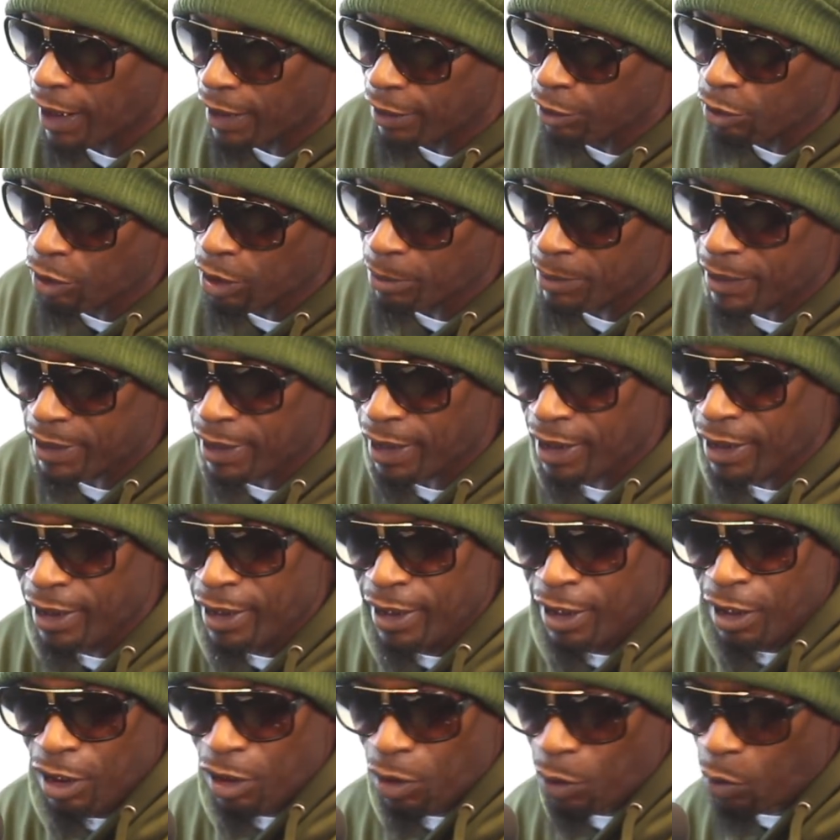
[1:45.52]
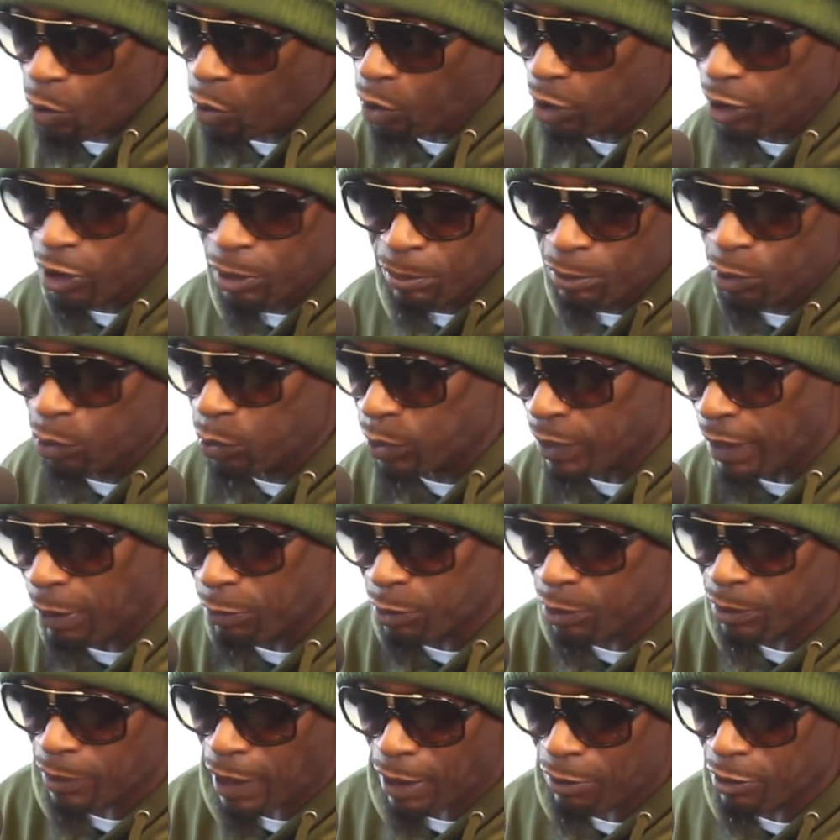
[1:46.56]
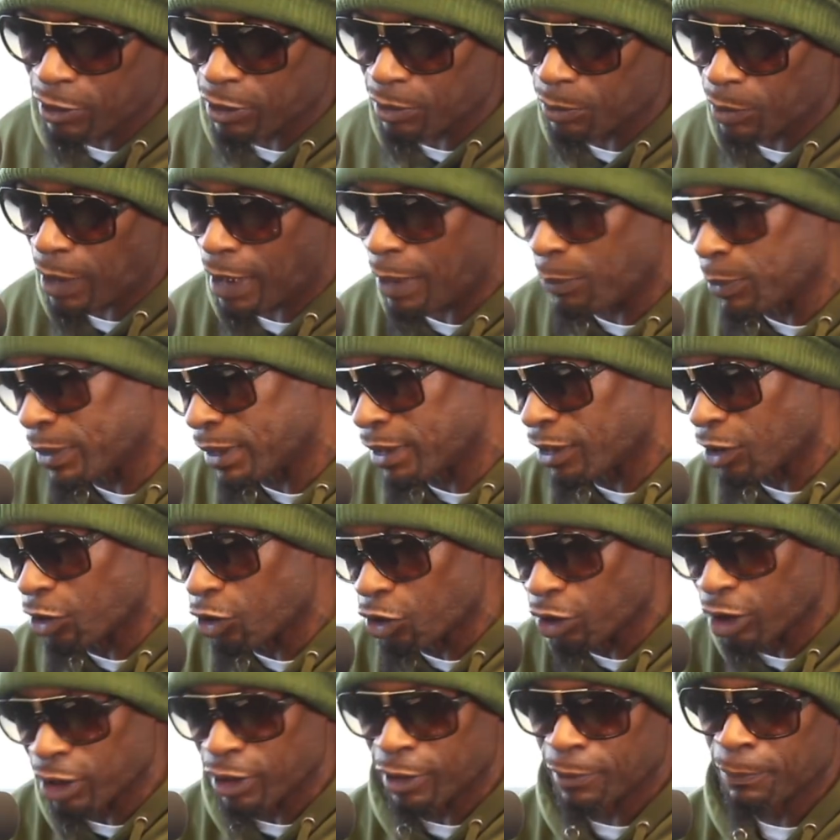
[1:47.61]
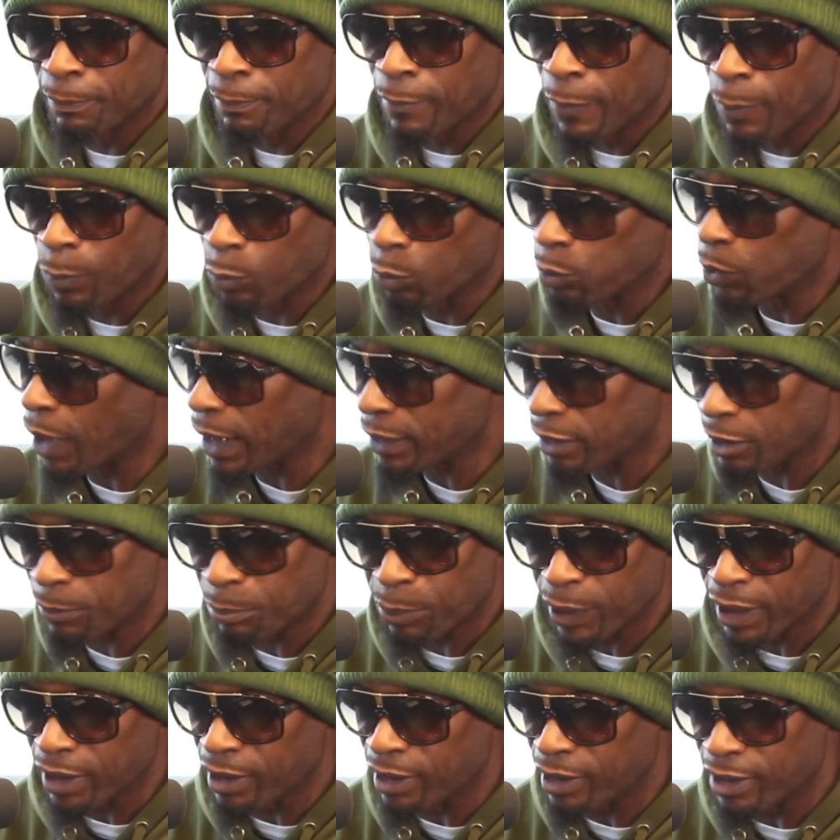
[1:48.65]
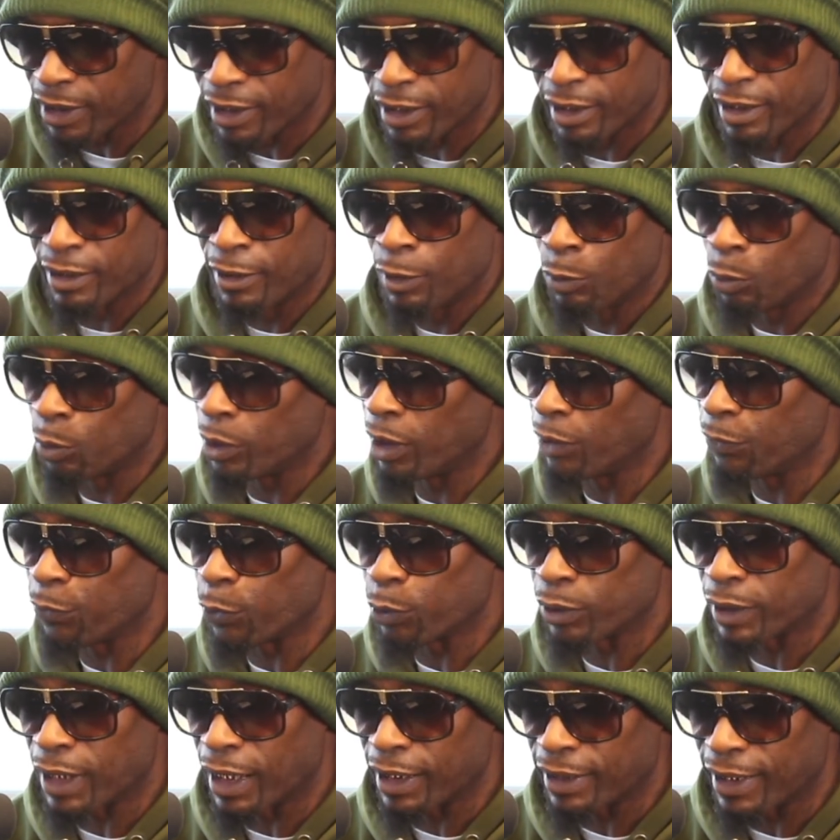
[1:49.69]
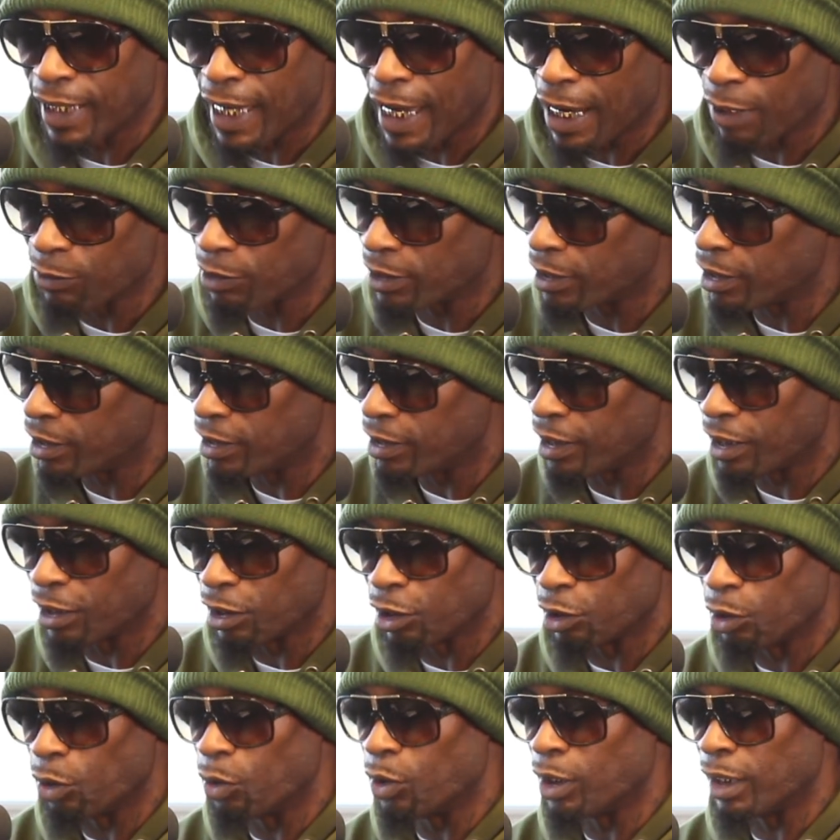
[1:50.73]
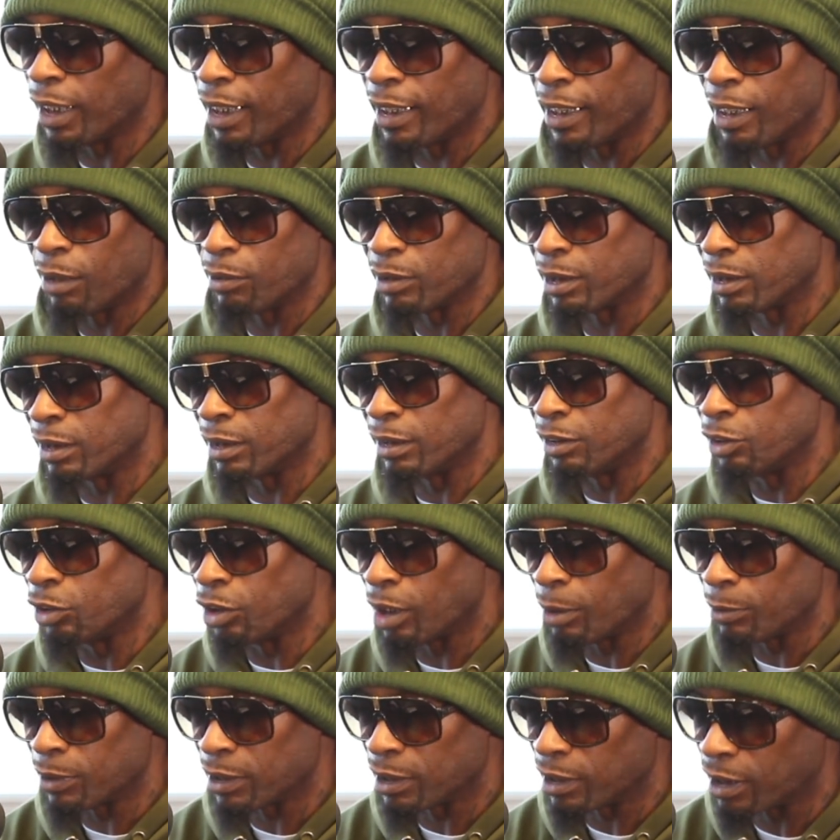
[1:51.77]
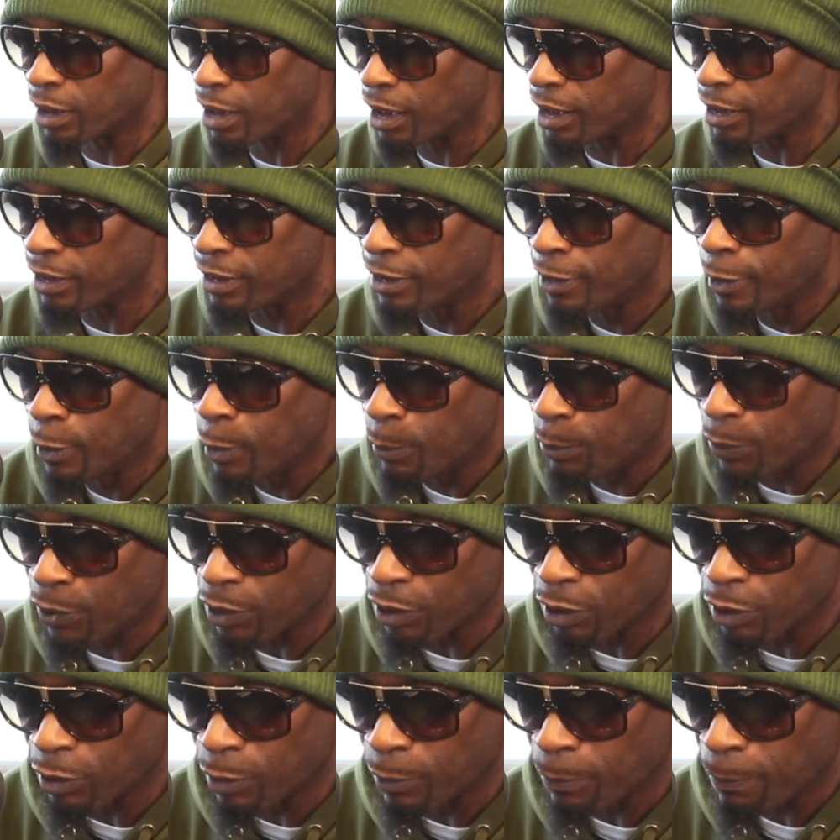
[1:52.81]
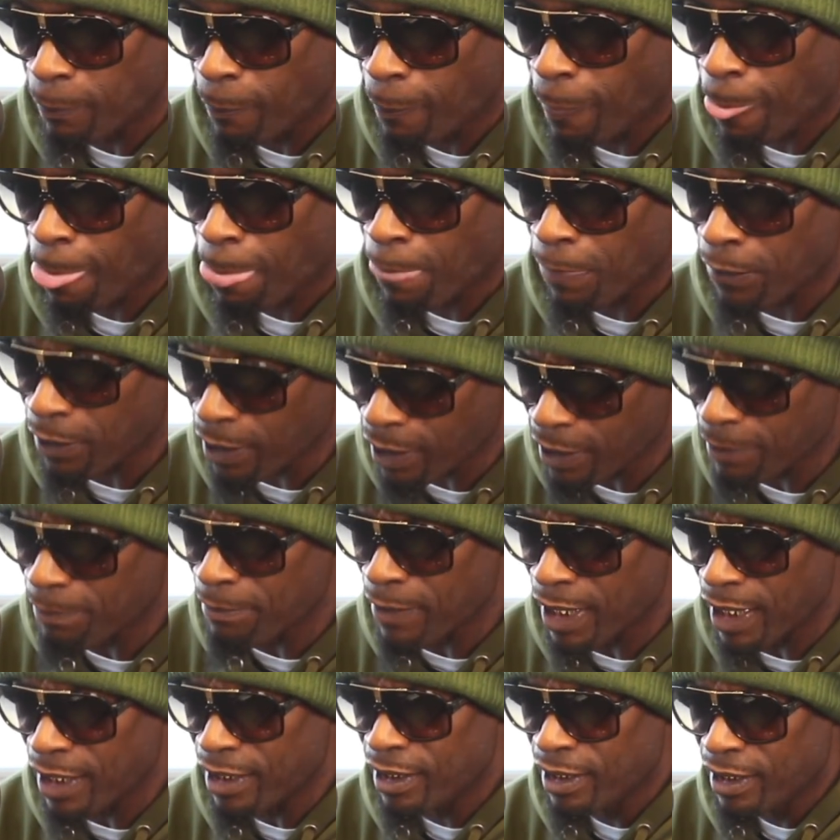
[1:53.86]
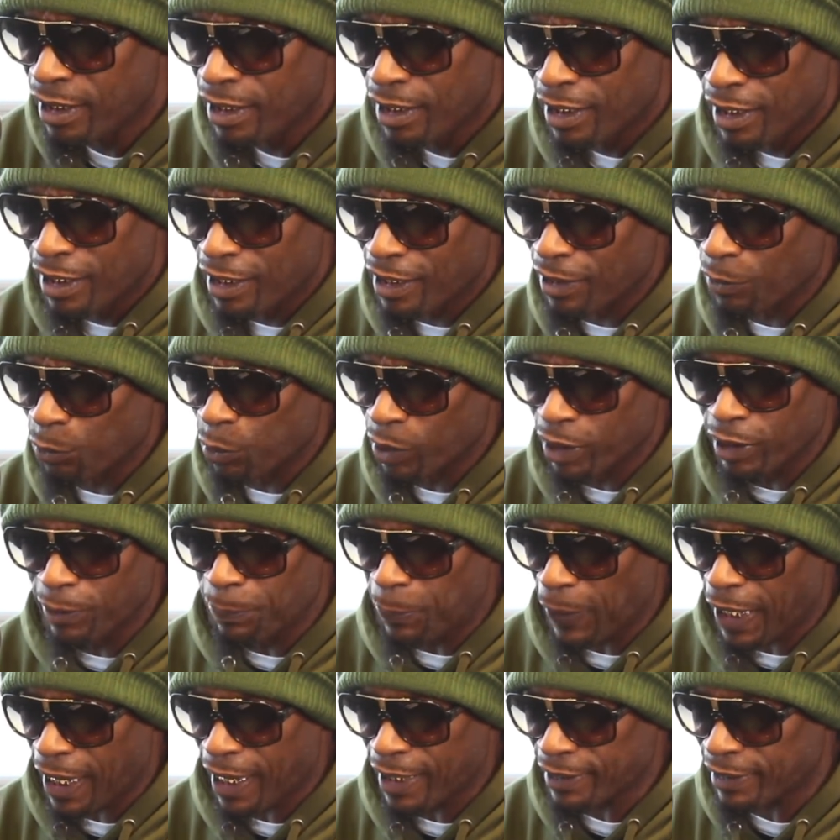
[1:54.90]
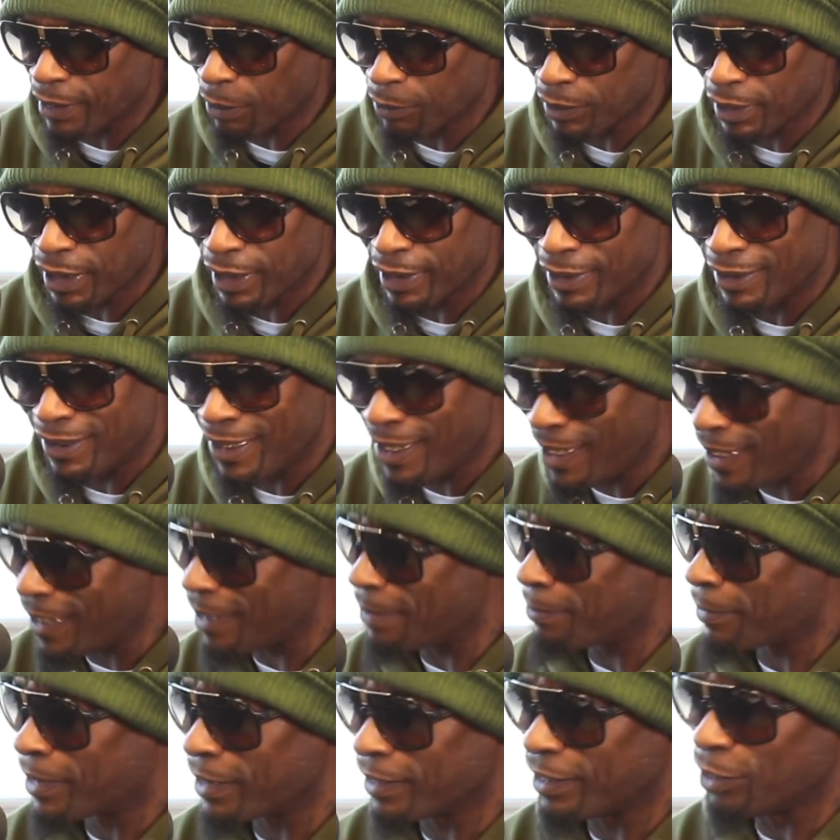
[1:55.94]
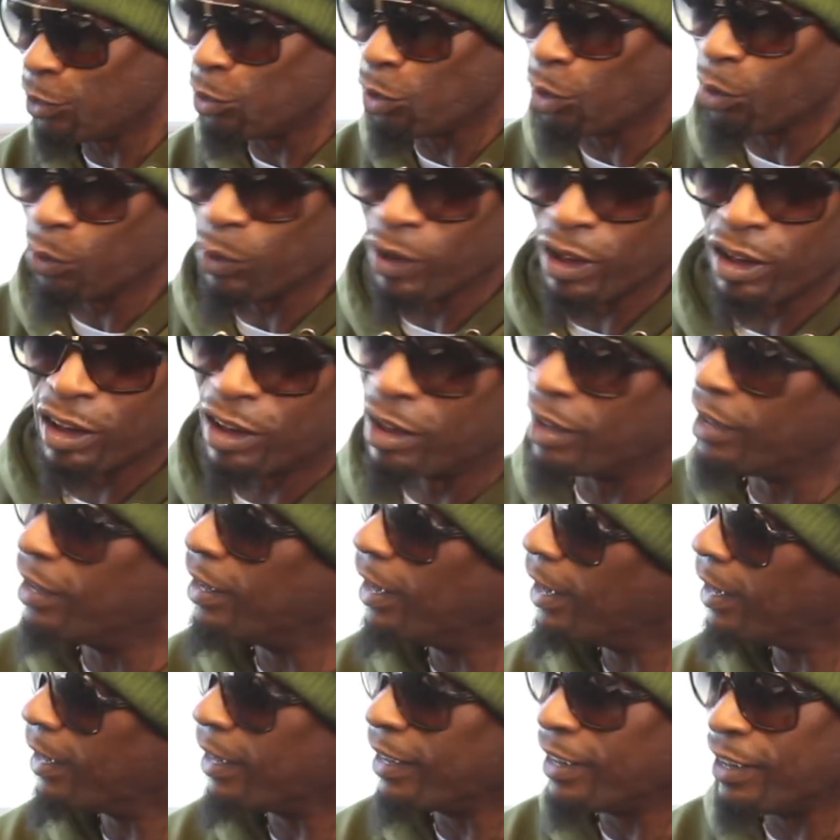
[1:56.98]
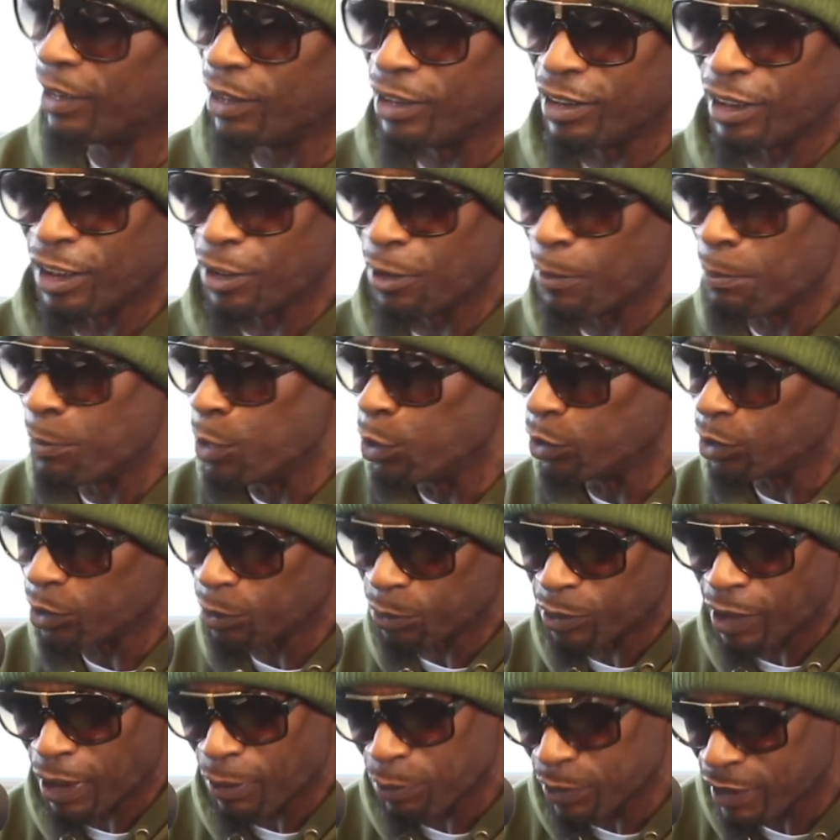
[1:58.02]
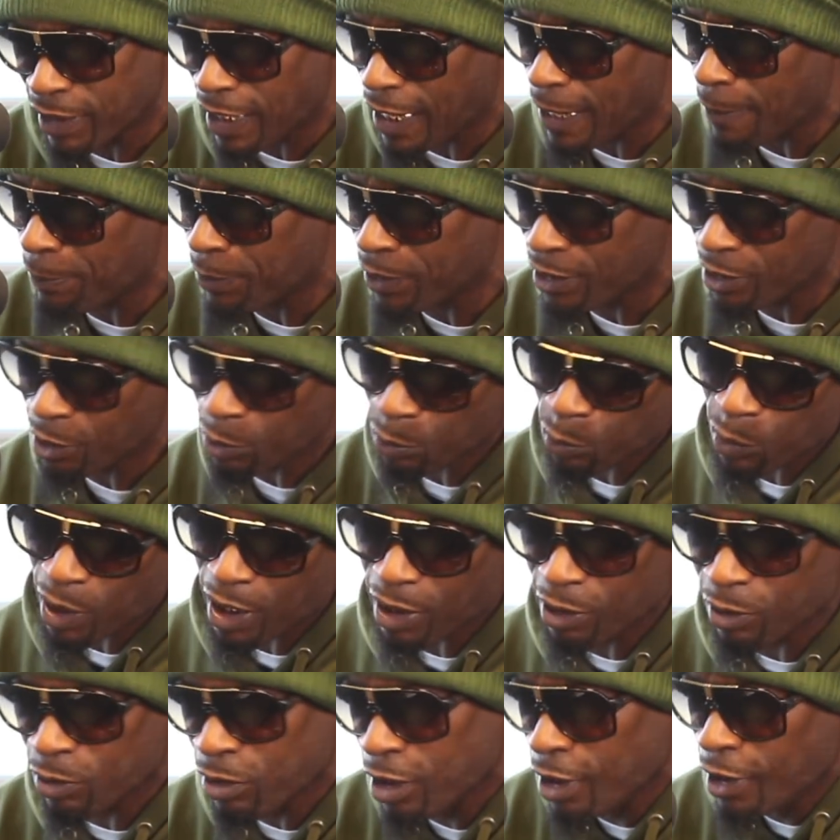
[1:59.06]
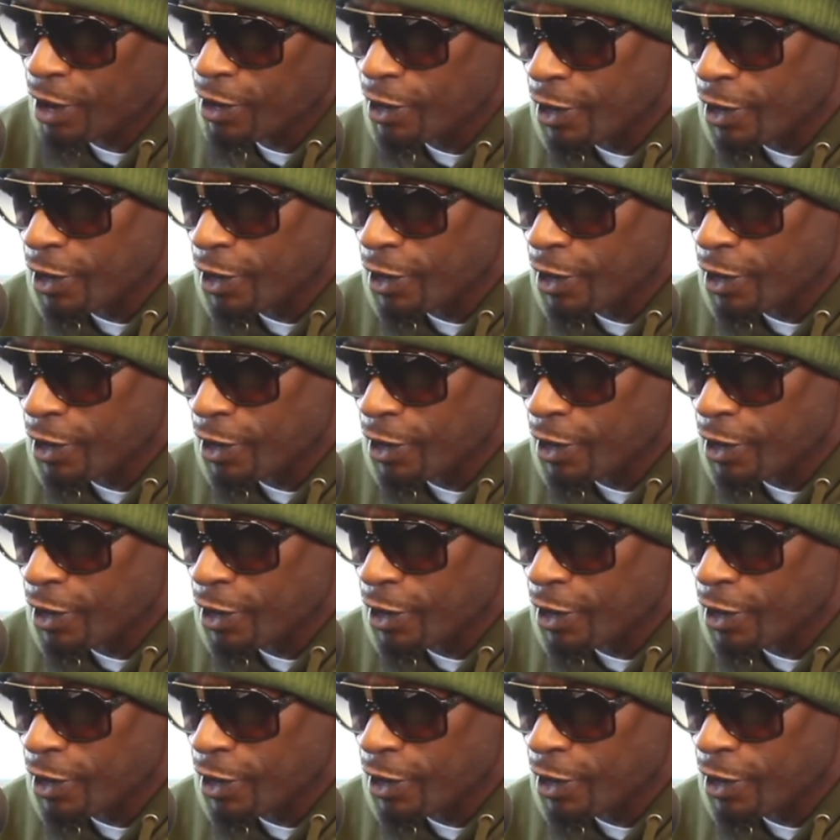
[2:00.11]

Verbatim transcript: that. You know what I'm saying? Yes, sir. All of them dudes. I was I was I was there early watching Biggie get it. When they first got the Irish to Dale and all that. I was in you know, I was in the cut. But yeah. um yeah, man. When he passed, I was like, damn, because you know you're a good nigga and, and the music that was happening and what the,